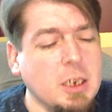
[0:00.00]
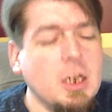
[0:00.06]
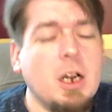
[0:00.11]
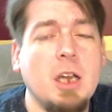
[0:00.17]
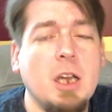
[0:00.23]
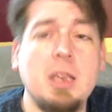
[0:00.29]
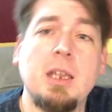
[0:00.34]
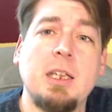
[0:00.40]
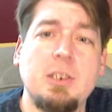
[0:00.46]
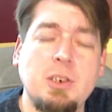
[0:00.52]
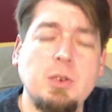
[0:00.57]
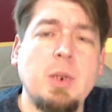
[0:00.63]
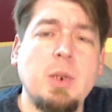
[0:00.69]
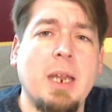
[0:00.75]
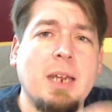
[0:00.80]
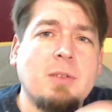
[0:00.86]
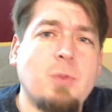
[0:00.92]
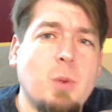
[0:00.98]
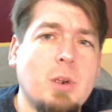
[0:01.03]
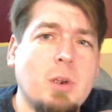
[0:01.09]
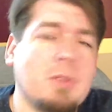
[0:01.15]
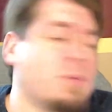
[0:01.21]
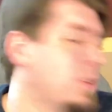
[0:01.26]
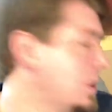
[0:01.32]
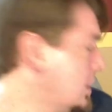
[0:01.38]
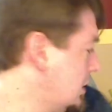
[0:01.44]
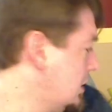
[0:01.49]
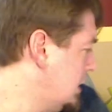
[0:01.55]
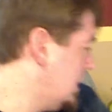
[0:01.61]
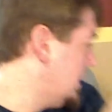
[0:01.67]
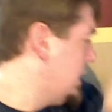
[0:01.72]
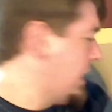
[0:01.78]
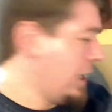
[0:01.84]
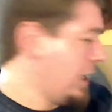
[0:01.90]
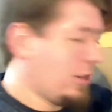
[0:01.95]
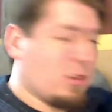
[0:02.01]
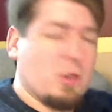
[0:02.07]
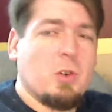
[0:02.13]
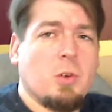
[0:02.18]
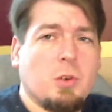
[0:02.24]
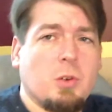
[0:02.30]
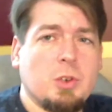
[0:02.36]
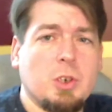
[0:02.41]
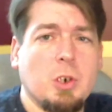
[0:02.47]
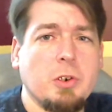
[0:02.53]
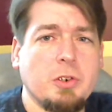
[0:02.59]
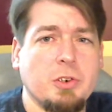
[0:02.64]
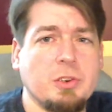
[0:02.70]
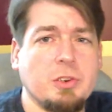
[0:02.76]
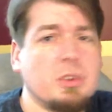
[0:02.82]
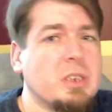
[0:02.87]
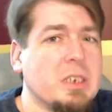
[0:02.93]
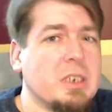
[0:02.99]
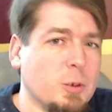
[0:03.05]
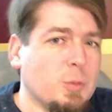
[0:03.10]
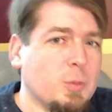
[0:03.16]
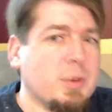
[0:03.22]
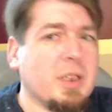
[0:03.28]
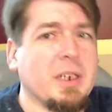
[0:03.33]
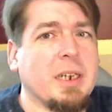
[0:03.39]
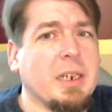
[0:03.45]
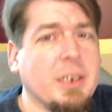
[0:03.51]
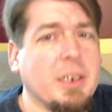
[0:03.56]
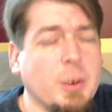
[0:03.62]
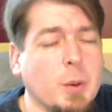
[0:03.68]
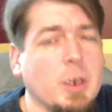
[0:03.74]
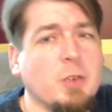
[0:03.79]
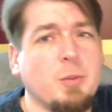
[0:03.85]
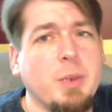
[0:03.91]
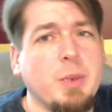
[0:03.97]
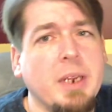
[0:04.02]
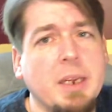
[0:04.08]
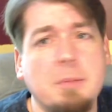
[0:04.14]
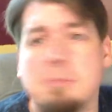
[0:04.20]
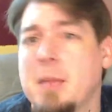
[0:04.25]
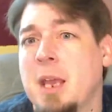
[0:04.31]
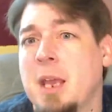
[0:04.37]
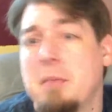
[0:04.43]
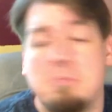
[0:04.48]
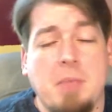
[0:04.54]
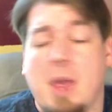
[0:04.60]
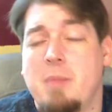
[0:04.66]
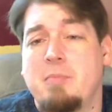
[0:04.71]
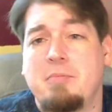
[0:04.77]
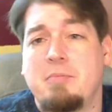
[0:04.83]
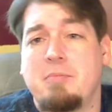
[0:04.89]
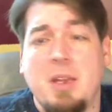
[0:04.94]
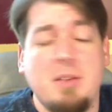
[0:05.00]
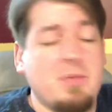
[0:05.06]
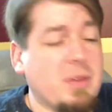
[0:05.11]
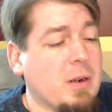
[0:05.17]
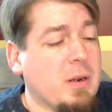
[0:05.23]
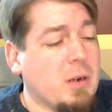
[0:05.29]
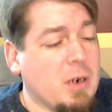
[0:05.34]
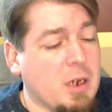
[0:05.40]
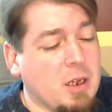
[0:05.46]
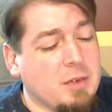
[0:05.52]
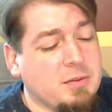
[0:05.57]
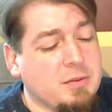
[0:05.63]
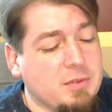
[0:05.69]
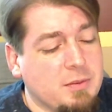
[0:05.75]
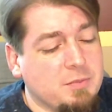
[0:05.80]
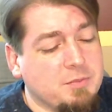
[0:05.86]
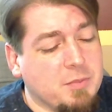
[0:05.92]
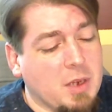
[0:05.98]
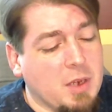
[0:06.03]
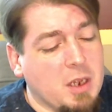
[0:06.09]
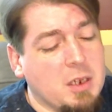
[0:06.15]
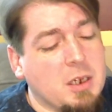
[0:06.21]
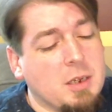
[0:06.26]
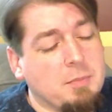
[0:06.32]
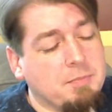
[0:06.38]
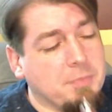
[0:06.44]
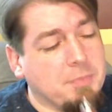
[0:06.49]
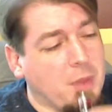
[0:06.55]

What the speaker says: unless you have one of the external chargers that you plug in USB. Then fair enough. I